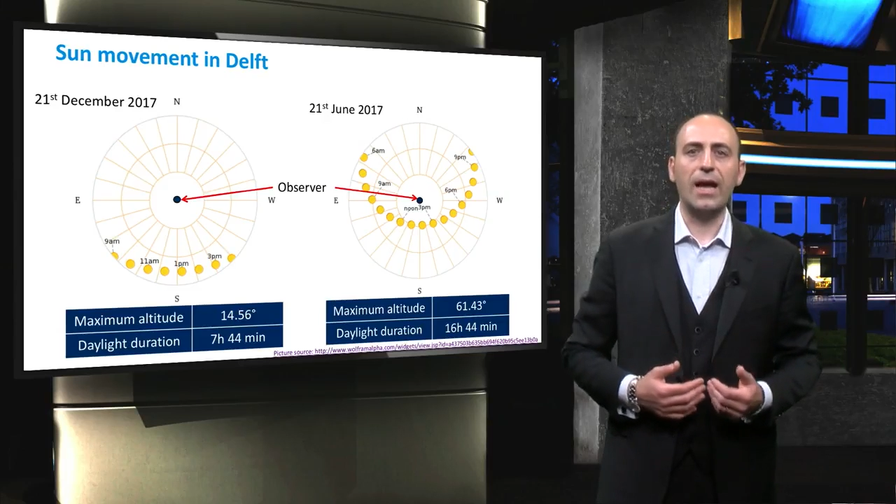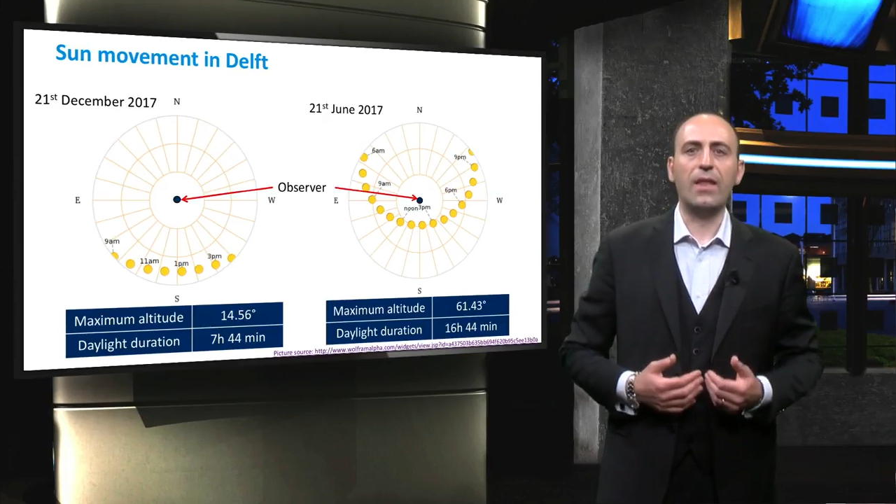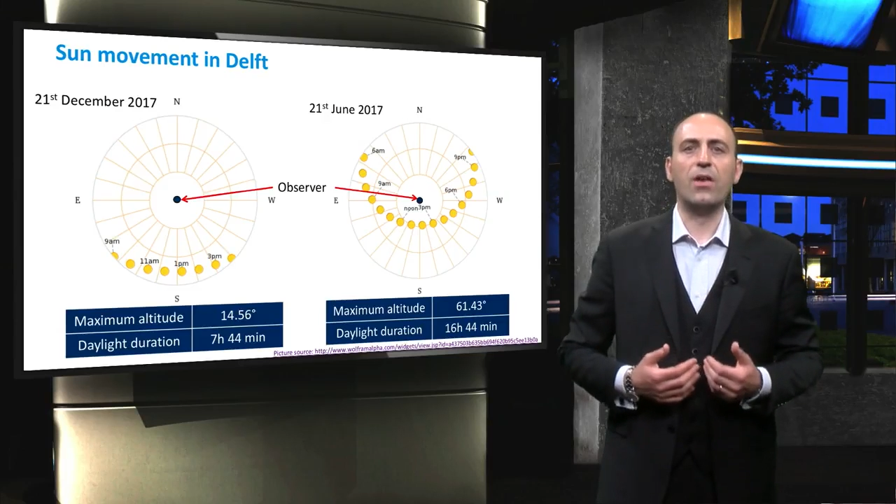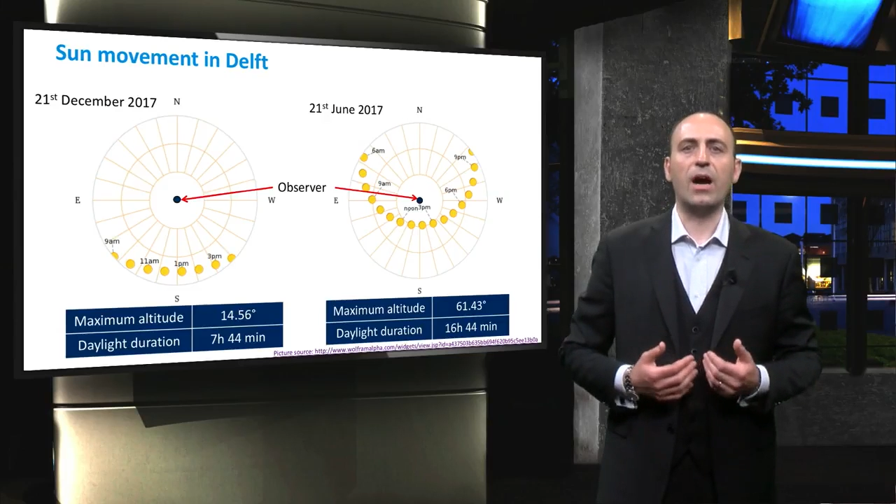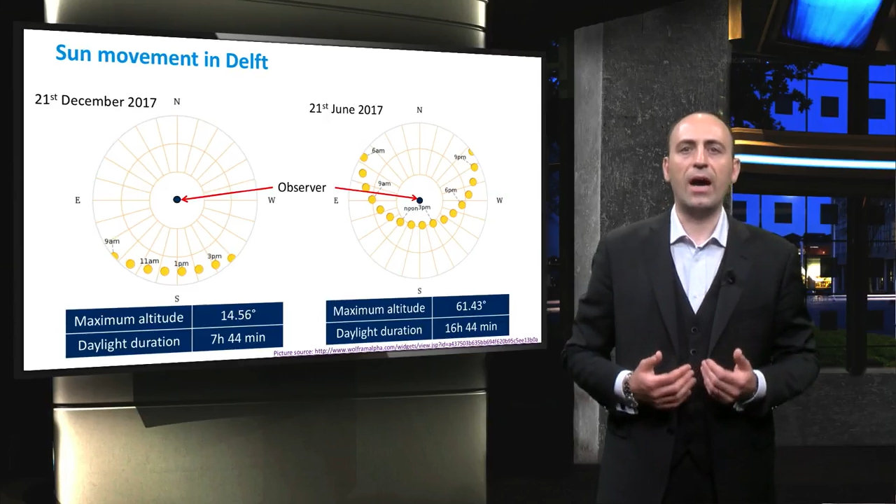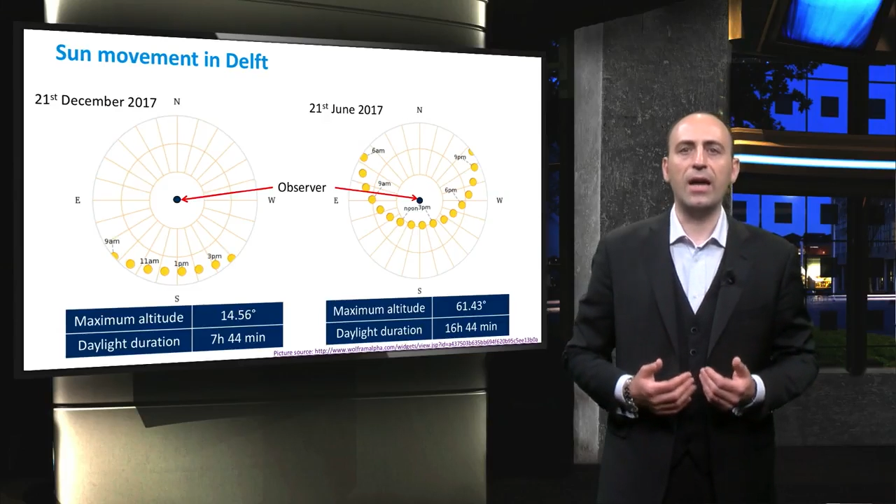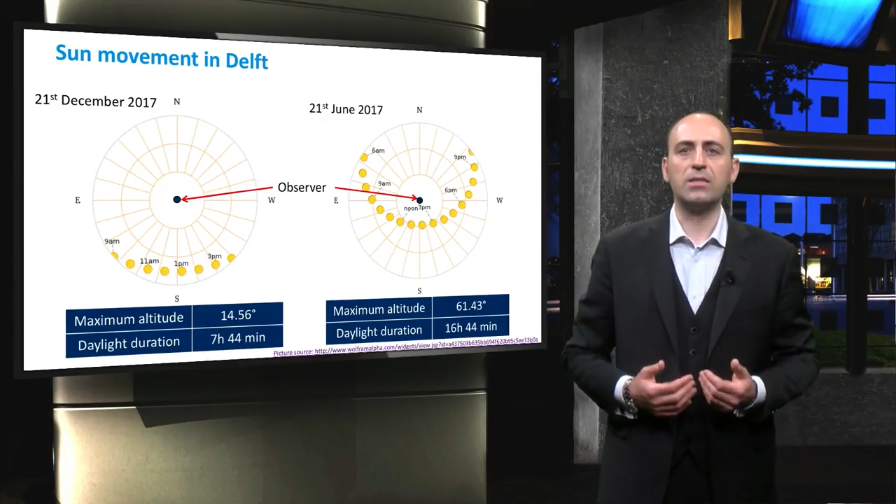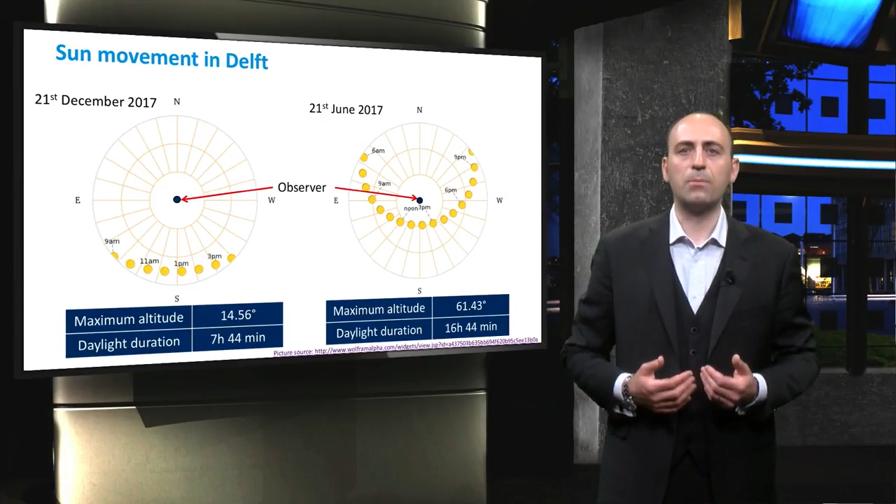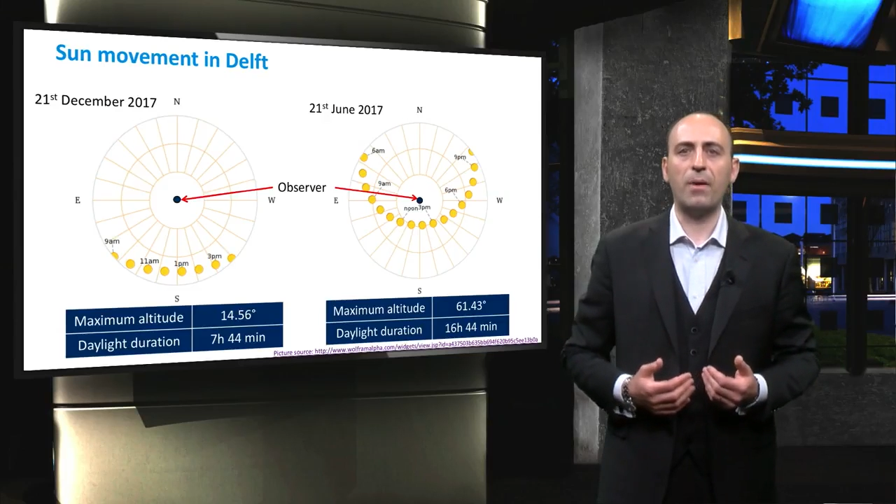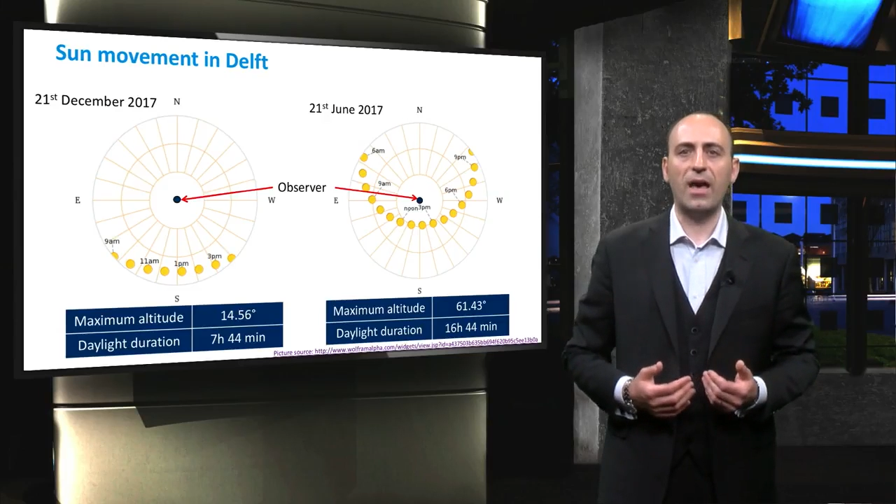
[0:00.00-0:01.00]
and the
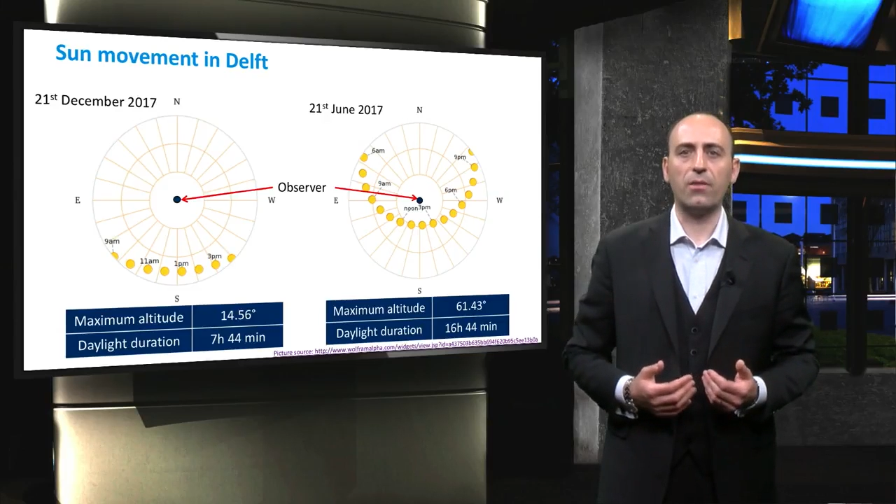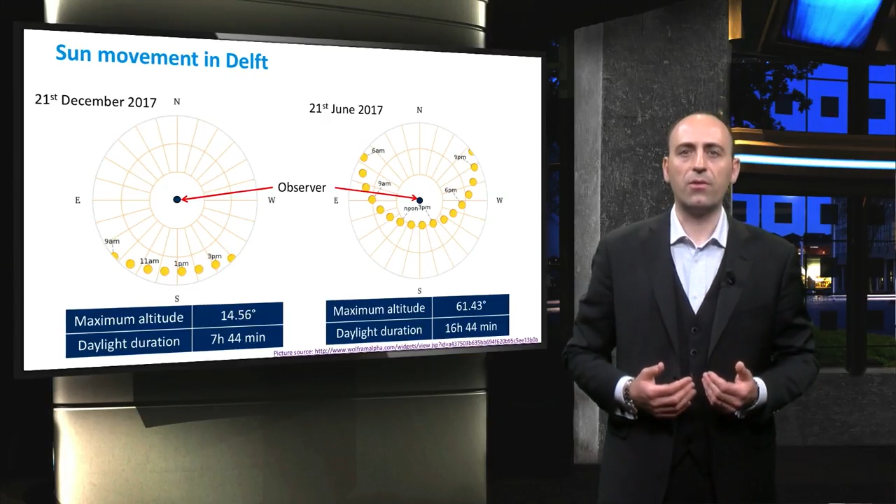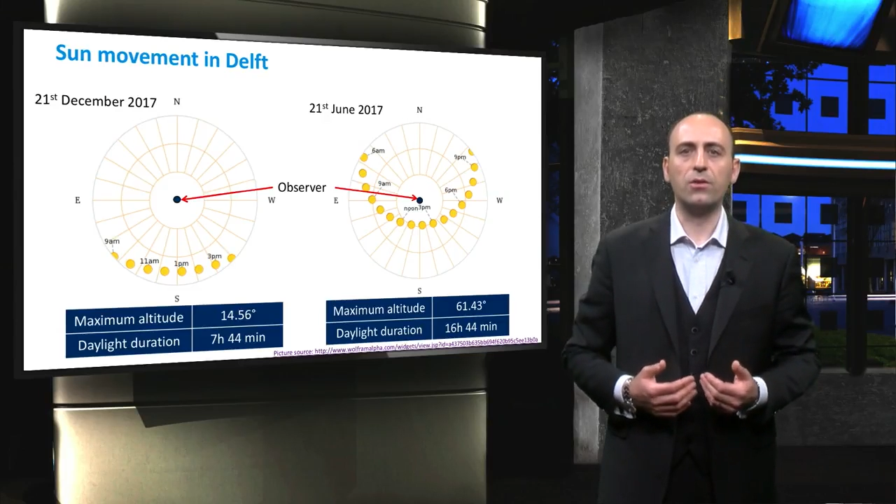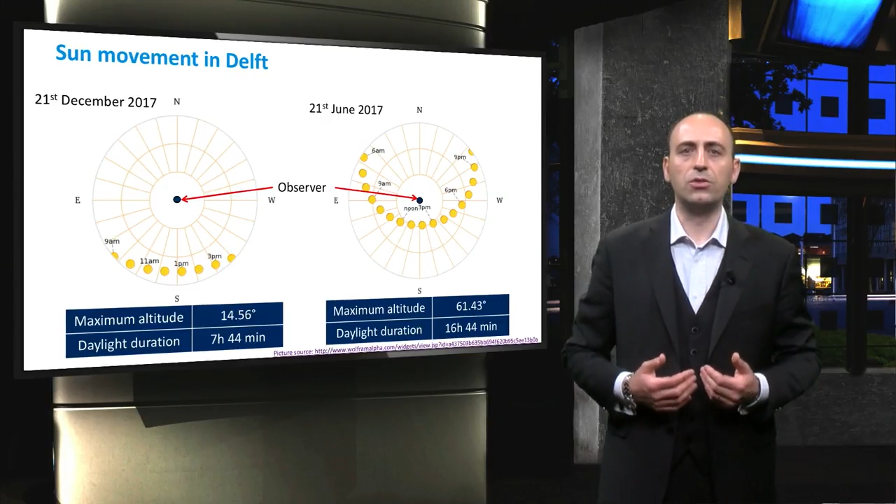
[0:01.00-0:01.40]
highest path